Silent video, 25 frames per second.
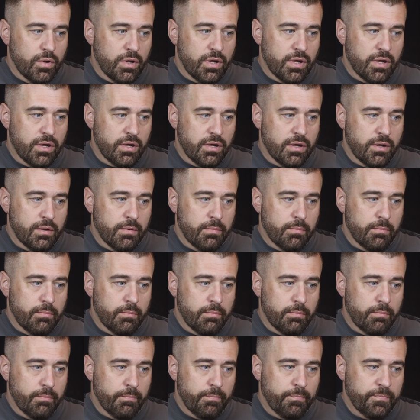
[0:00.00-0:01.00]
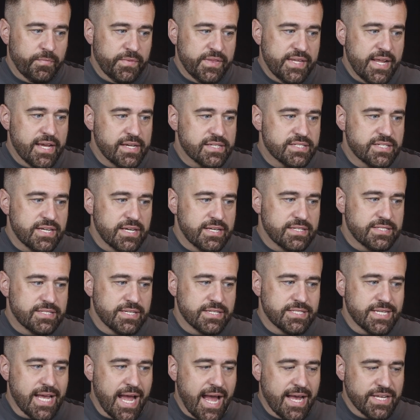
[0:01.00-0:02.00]
Um, next day it
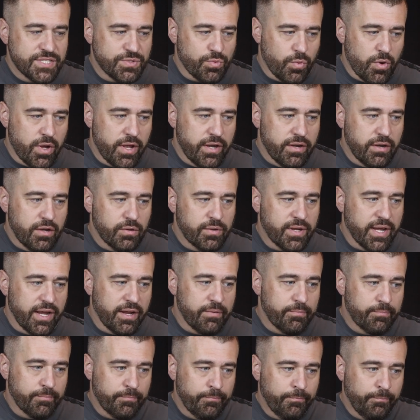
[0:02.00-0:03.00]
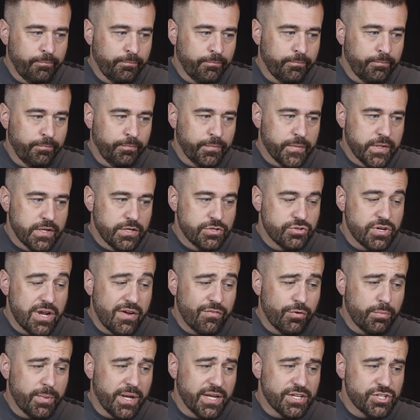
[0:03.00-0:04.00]
says Aswan. Okay,
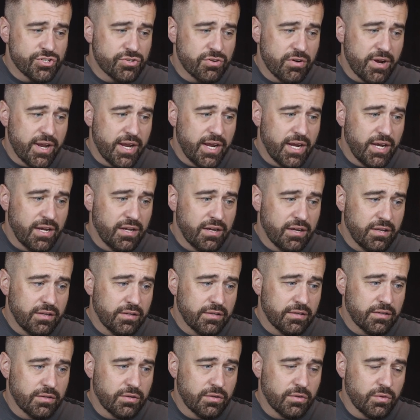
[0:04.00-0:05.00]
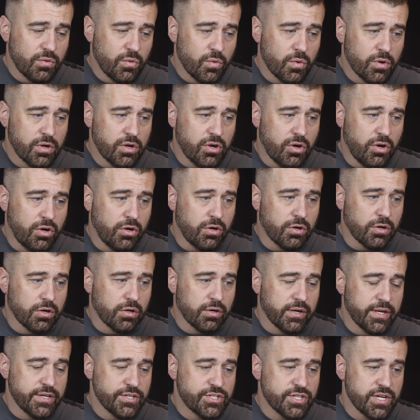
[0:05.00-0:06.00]
travel by train or
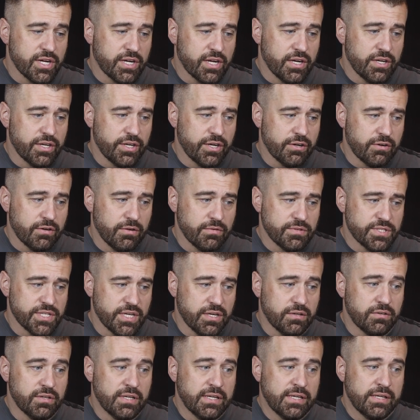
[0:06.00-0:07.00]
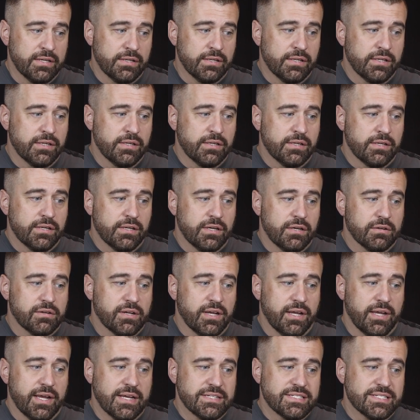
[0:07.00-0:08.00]
car and check into your hotel.
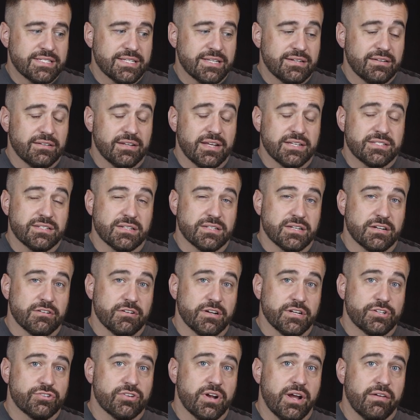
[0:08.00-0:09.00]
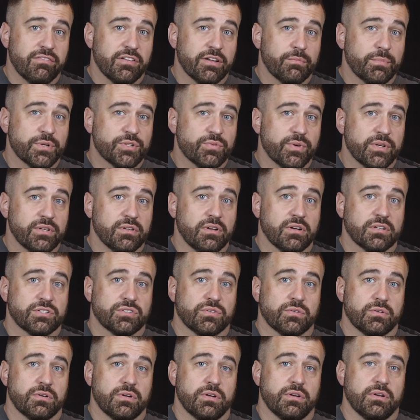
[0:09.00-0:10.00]
Okay, as I said in the last itinerary, traveling between
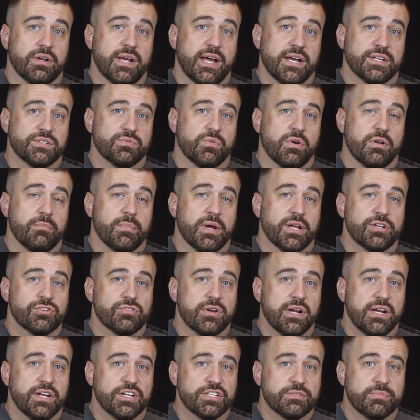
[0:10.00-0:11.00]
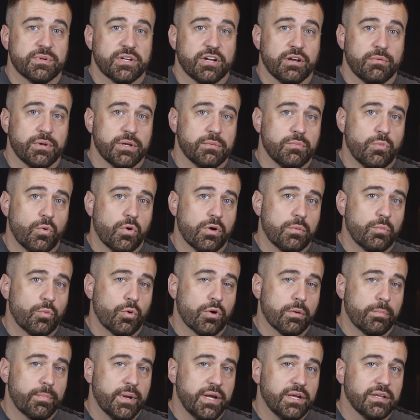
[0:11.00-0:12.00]
Luxor and Aswan by train is becoming more and
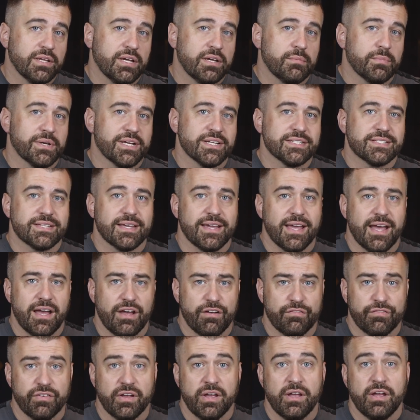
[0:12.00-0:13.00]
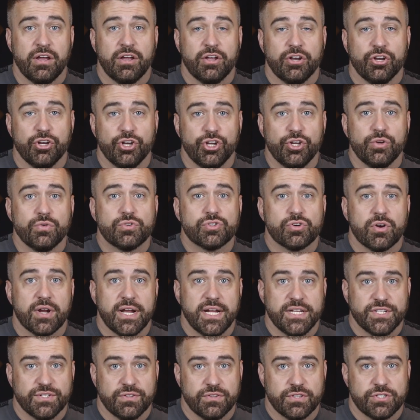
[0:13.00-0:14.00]
more appealing because they have new
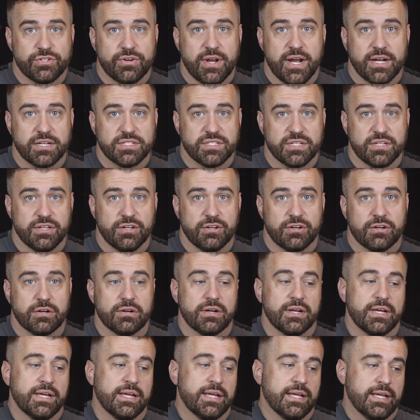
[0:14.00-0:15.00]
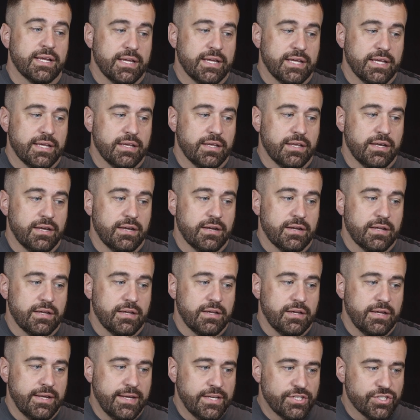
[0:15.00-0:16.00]
trains on the tracks here in
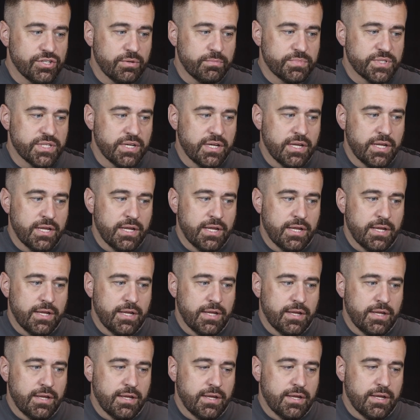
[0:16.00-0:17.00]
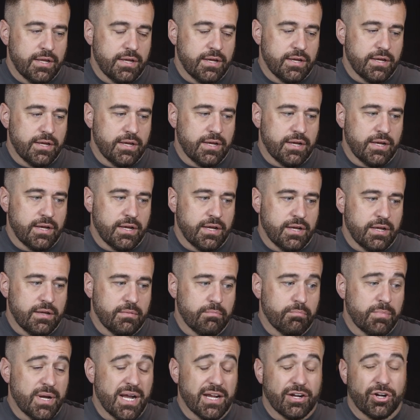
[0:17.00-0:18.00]
Egypt. Uh,
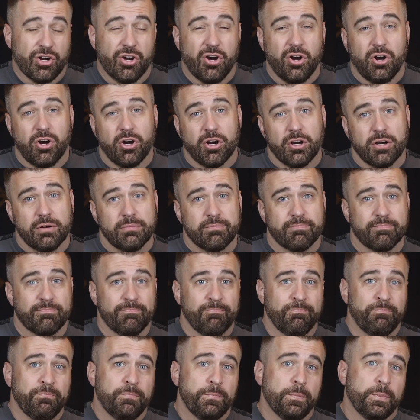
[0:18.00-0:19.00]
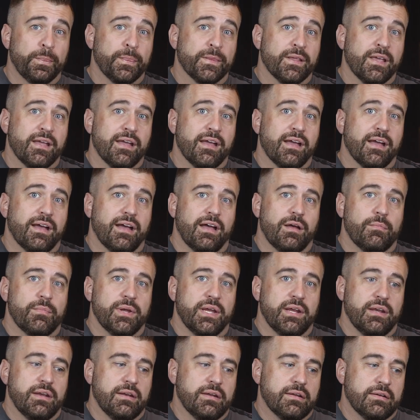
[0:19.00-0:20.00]
by car, I
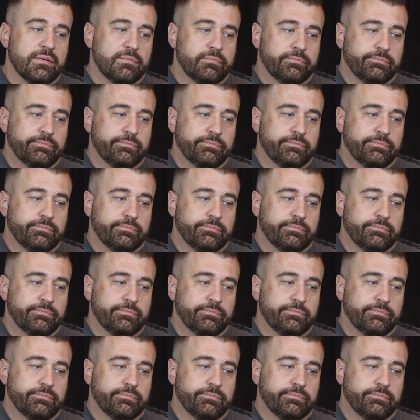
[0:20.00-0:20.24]
mean,